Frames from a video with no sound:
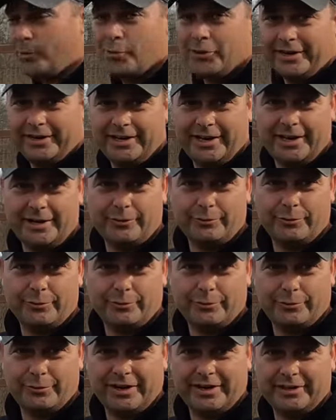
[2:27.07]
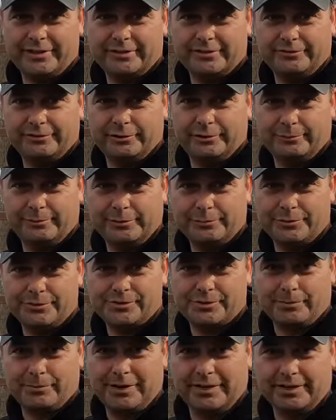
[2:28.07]
point now where we're ready to fill them up
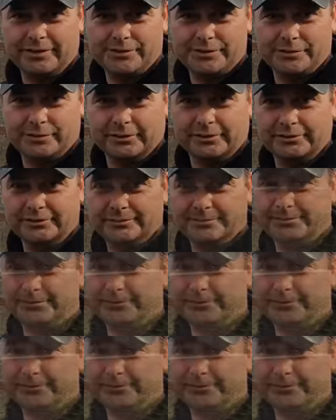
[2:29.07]
with some potting soil.